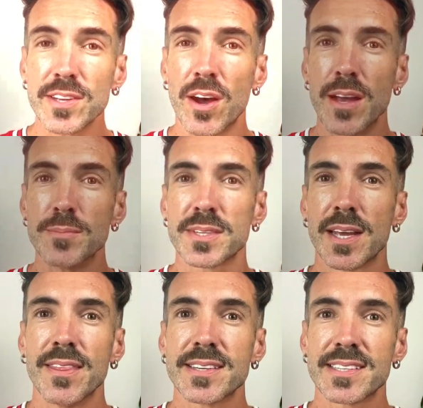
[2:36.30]
times
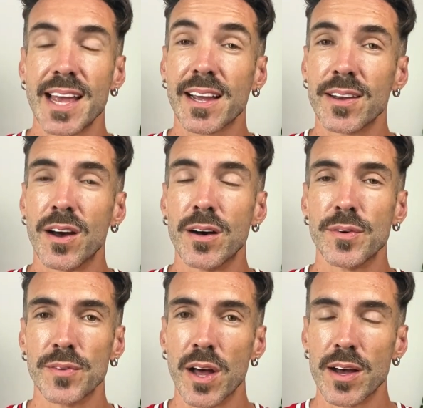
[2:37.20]
in the second half
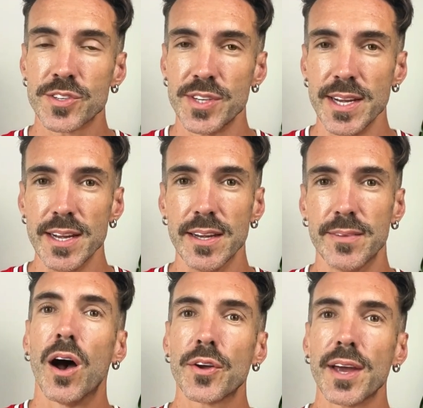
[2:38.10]
of last year.
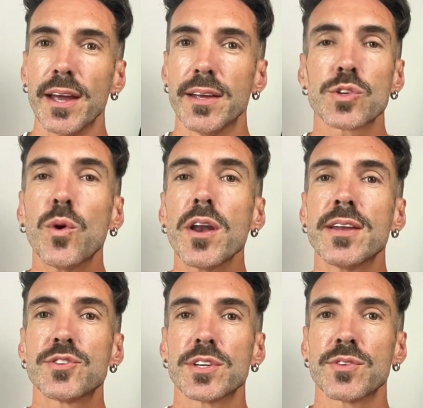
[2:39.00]
Okay, so why do
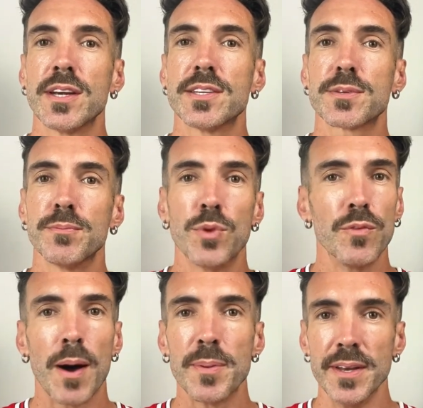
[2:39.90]
interest rates
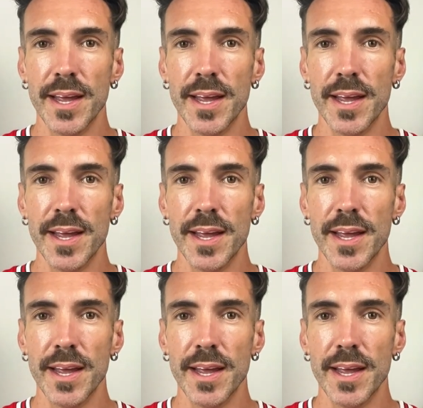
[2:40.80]
move up and